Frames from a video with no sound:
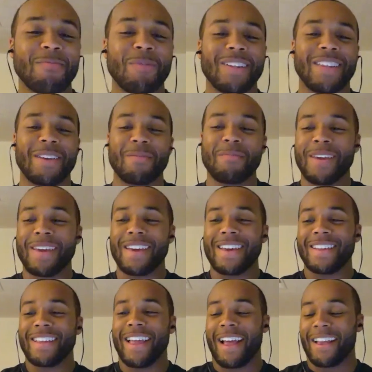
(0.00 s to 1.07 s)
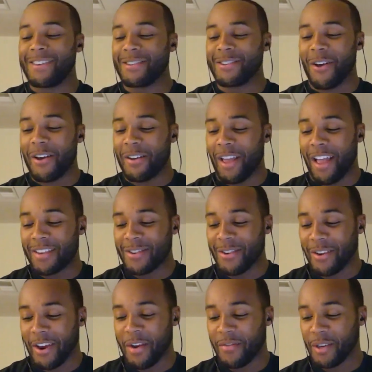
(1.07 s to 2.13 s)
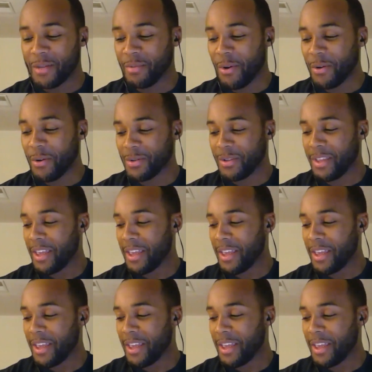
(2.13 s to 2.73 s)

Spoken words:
Monday, man. I saw Gary Vee's post,